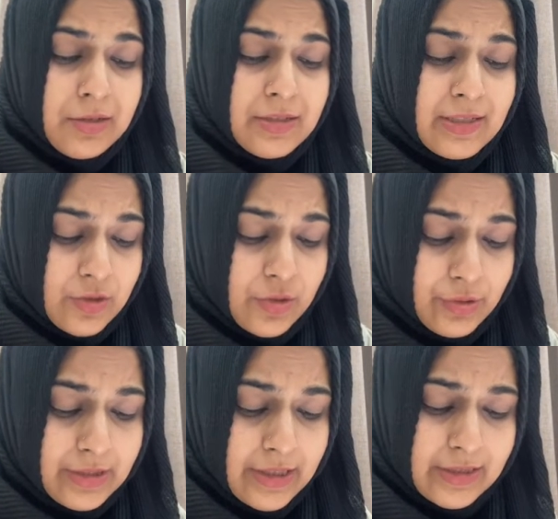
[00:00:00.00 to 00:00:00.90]

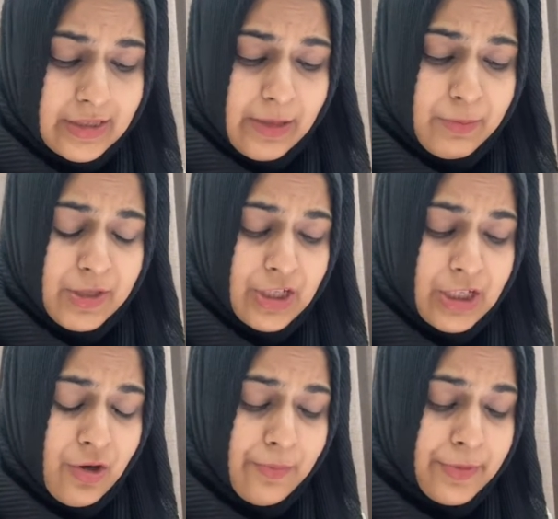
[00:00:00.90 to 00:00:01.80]
So they're saying
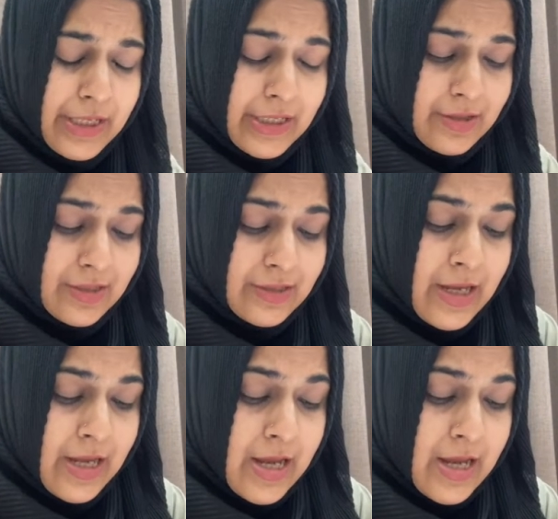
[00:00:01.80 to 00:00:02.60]
machine operators